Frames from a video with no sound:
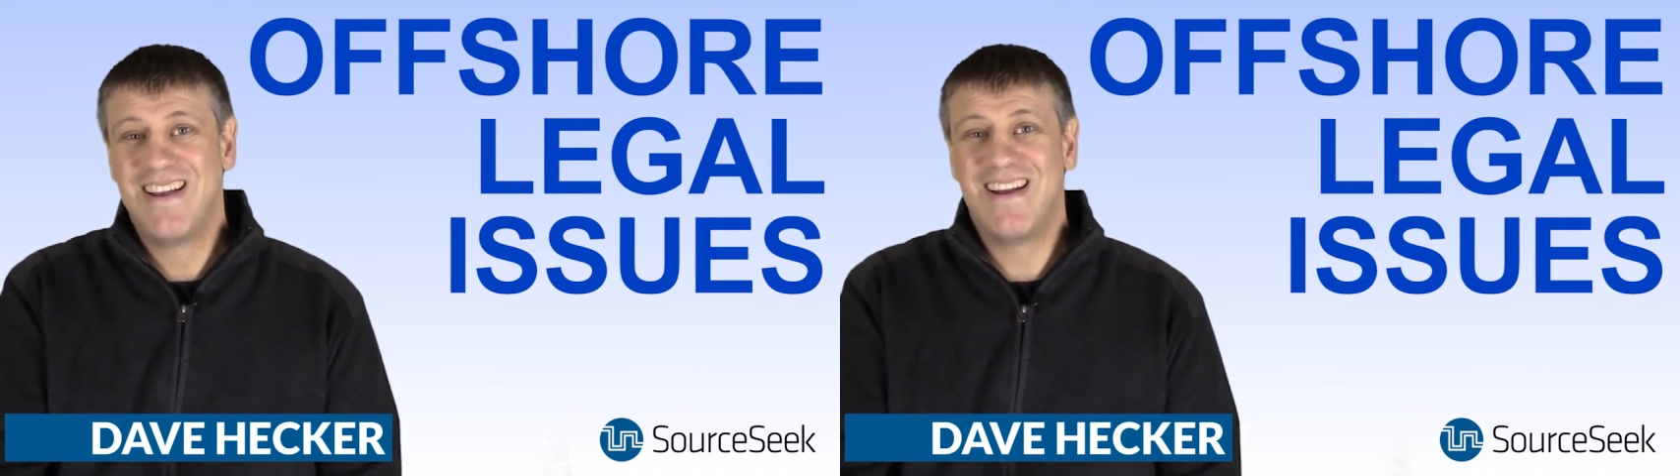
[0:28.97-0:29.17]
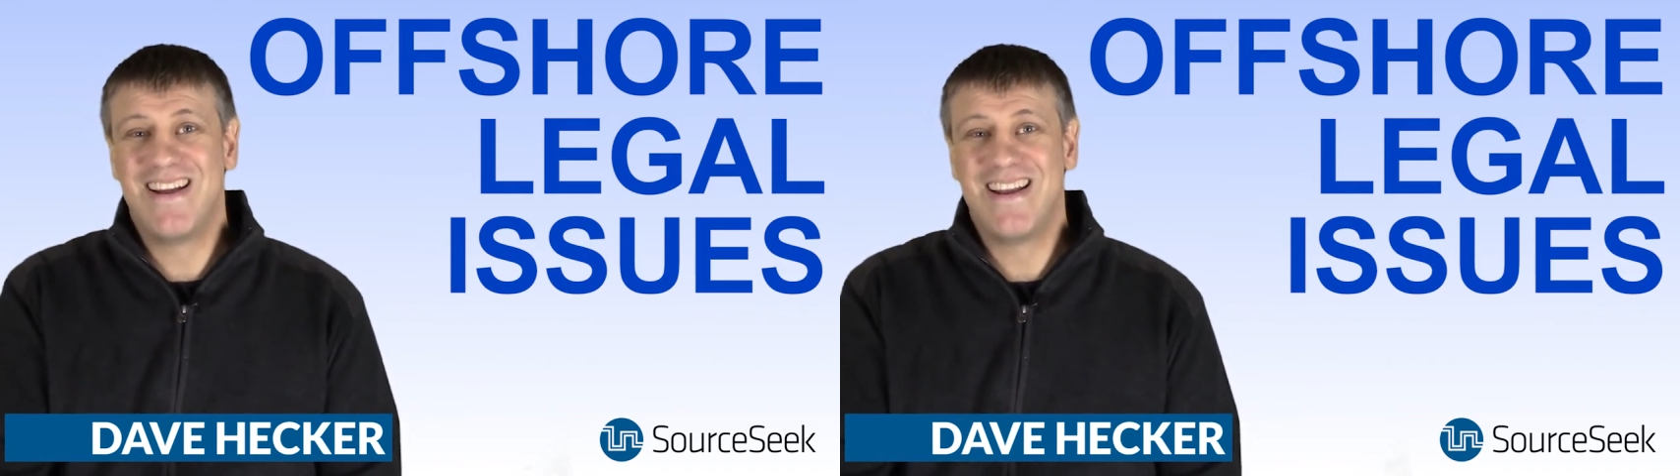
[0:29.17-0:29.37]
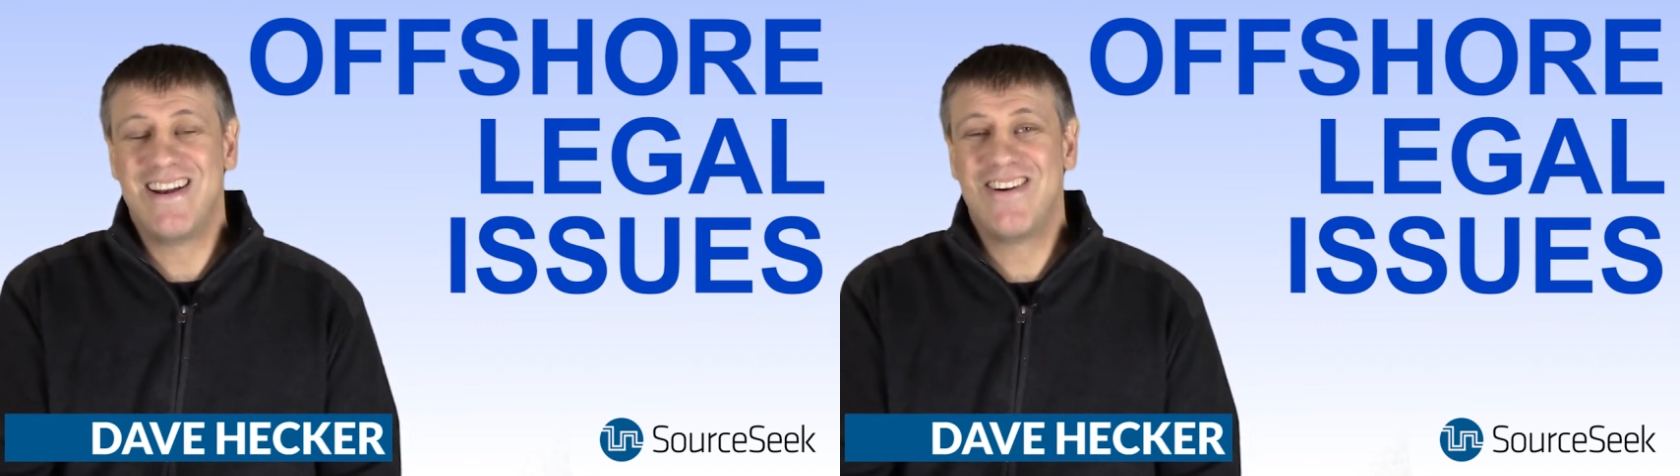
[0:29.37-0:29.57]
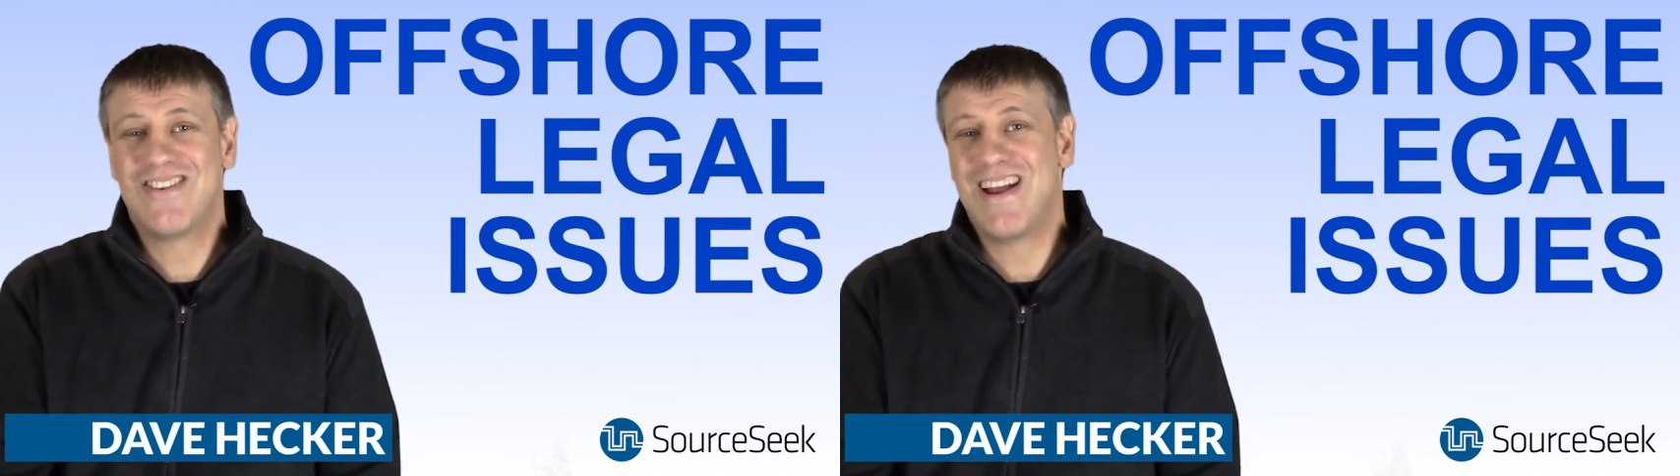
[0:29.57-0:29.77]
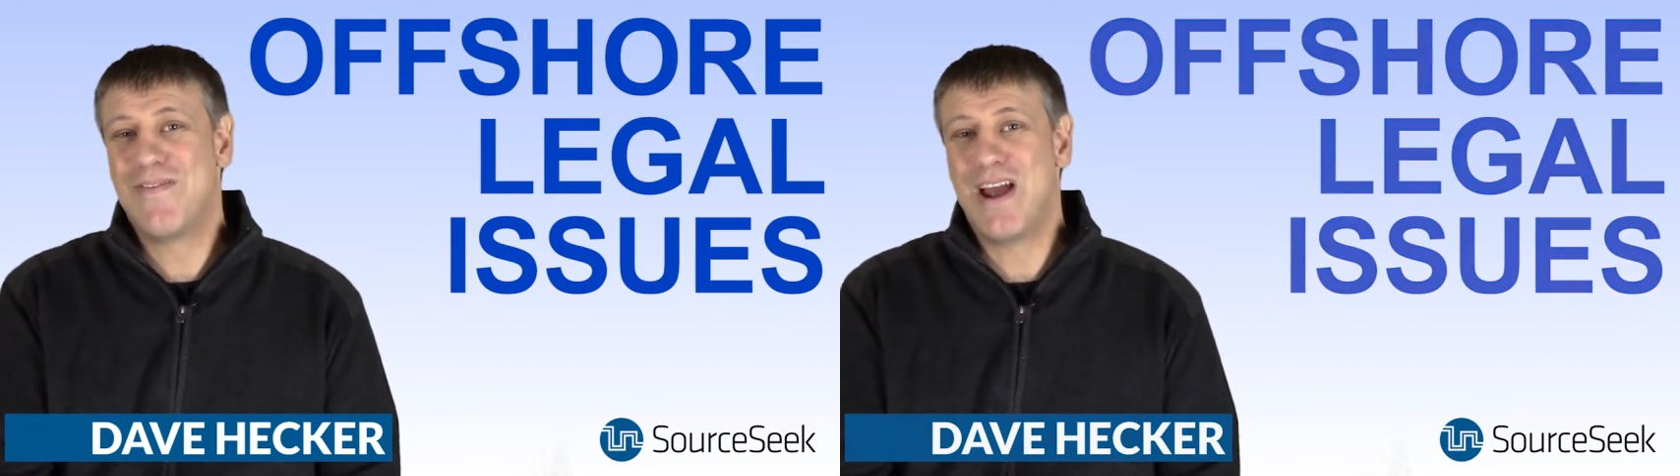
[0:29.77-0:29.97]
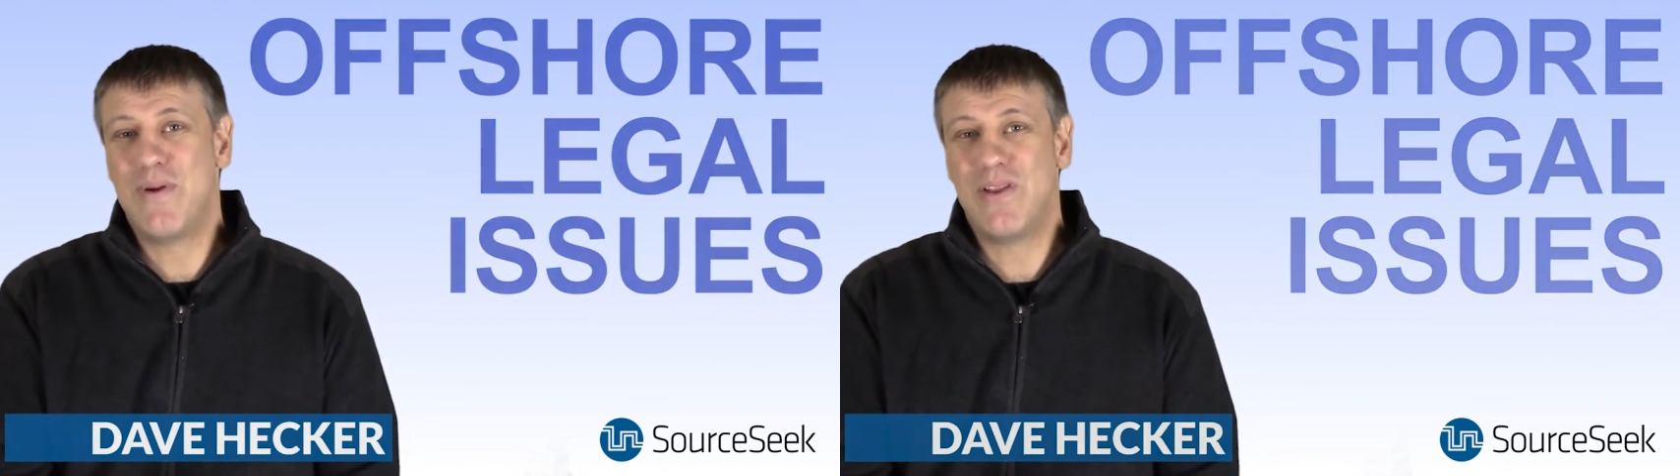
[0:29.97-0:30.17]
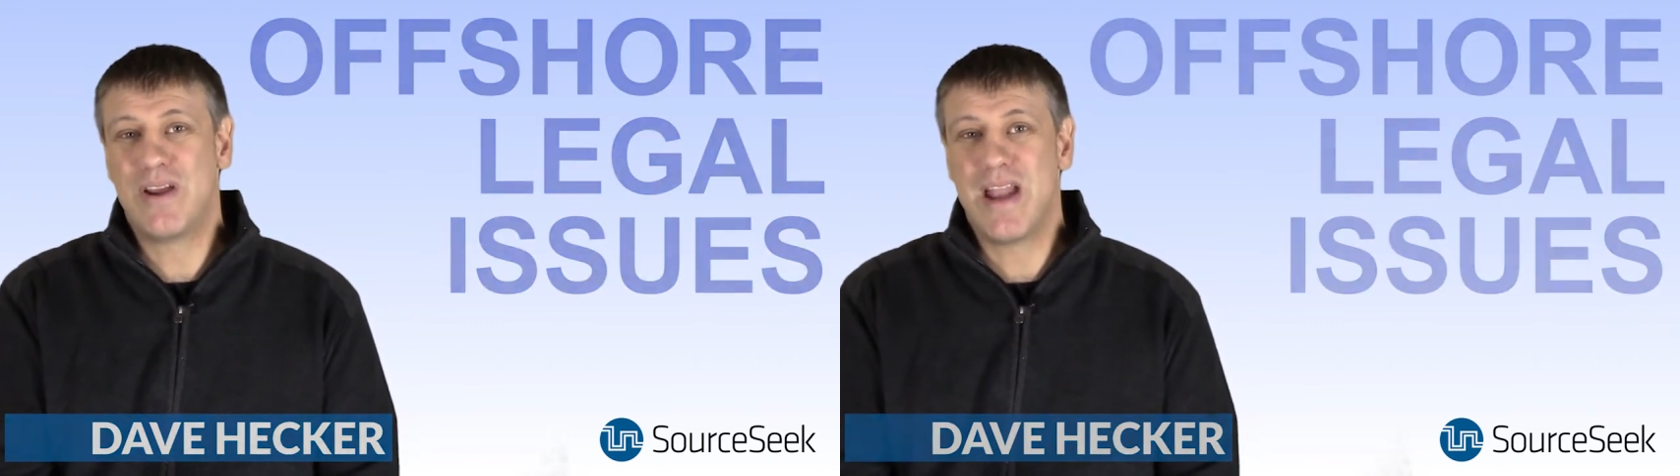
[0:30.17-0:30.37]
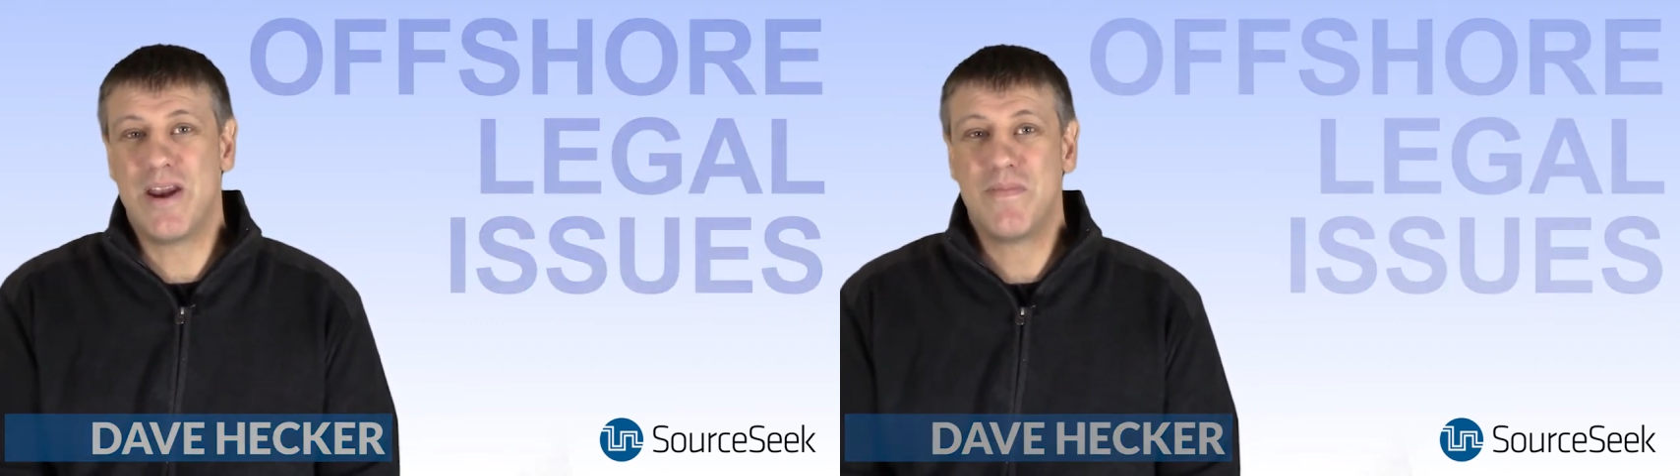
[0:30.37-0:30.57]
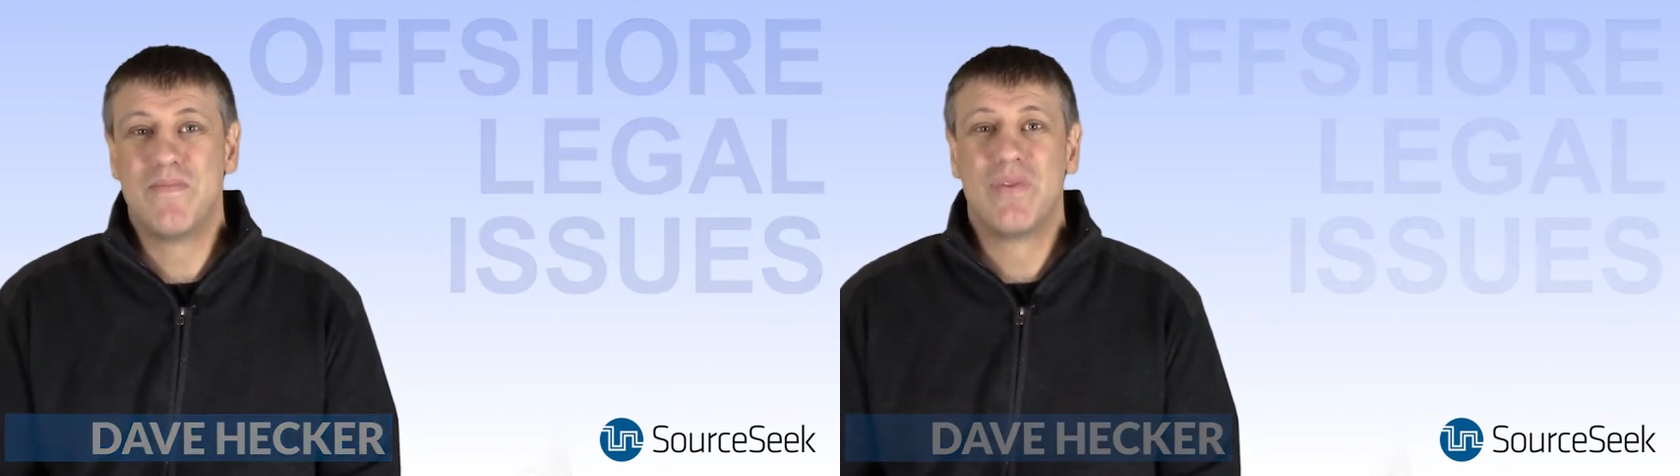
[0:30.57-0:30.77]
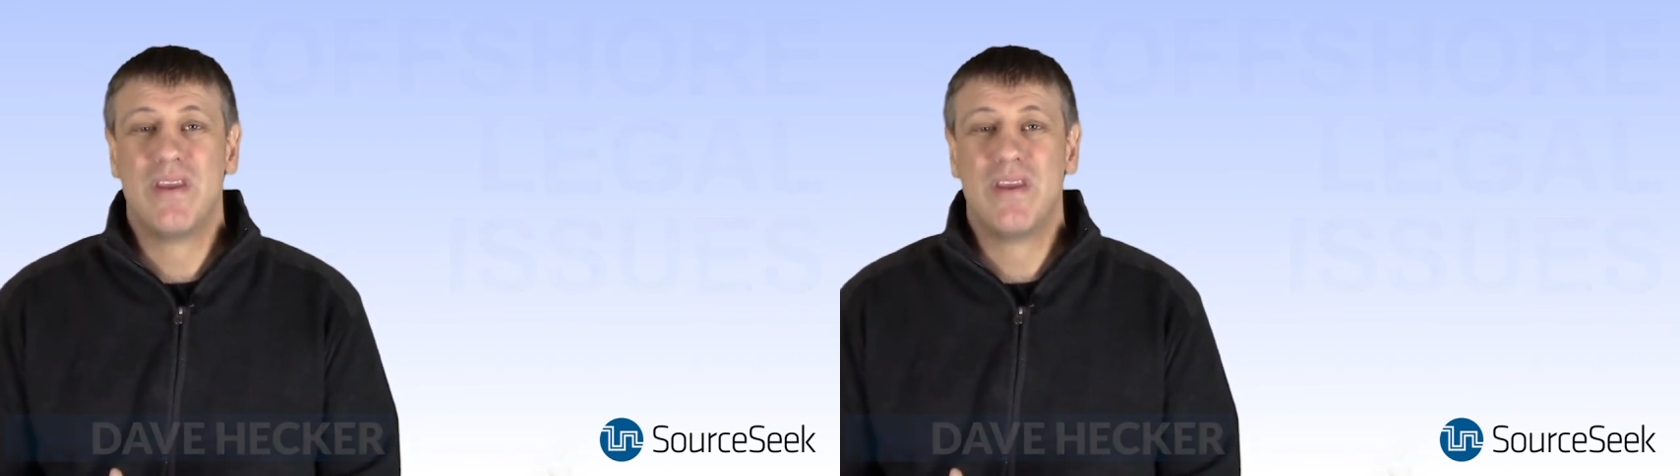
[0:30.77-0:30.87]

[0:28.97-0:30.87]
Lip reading: and here's kind of how we look at it.